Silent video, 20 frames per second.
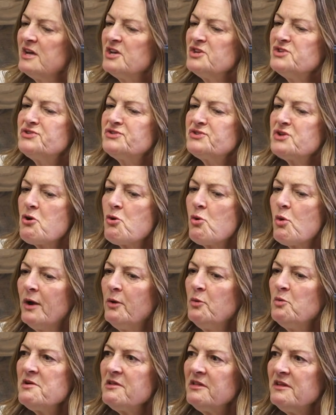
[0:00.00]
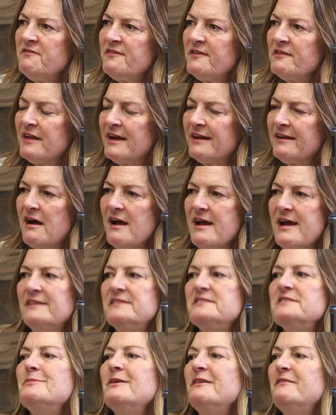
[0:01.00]
So I really feel like I had
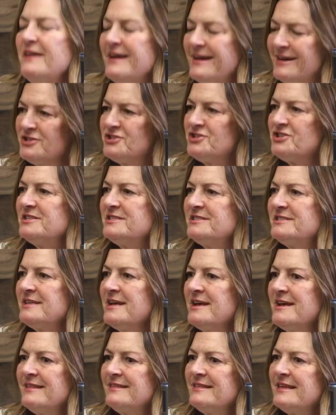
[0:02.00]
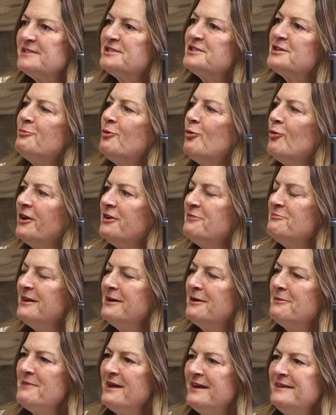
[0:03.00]
some advantages that supported me
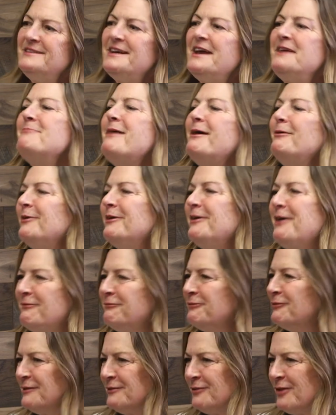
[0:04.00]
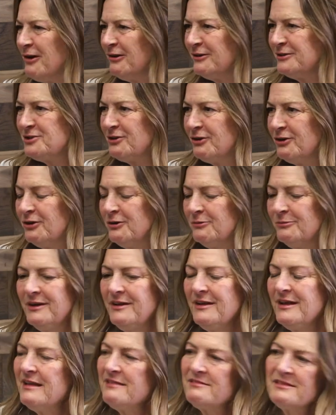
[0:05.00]
to maintain my recovery long term
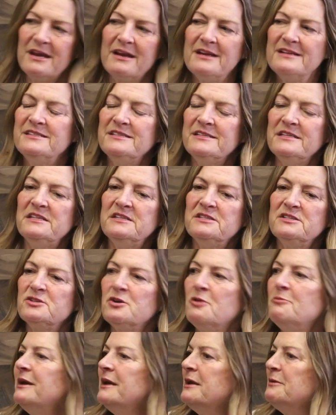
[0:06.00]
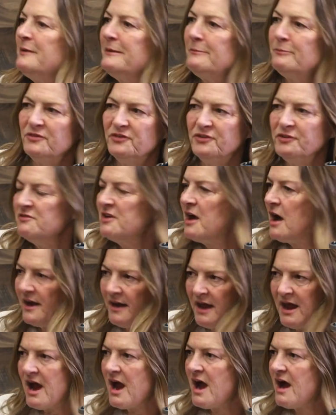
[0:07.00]
that I see so many people do not
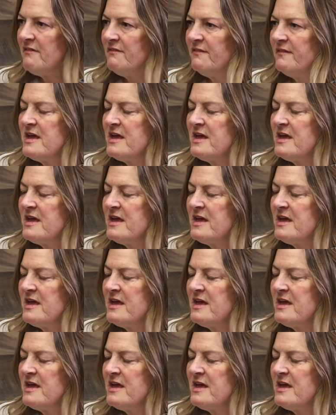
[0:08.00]
have.